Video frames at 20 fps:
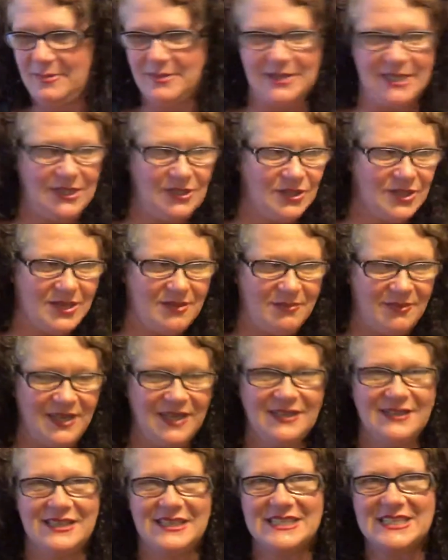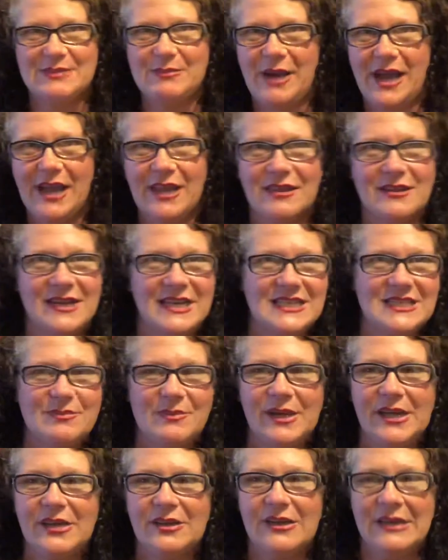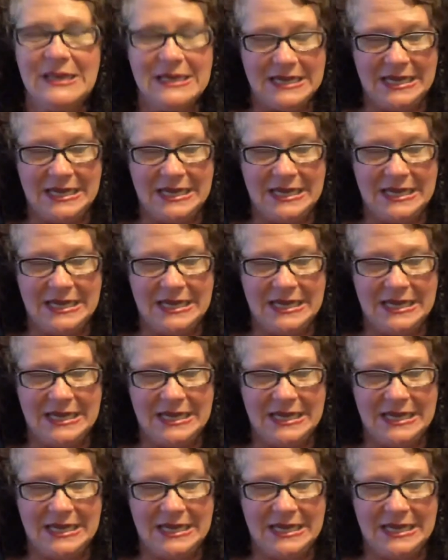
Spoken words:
and they look at me, and they smile, and I smile,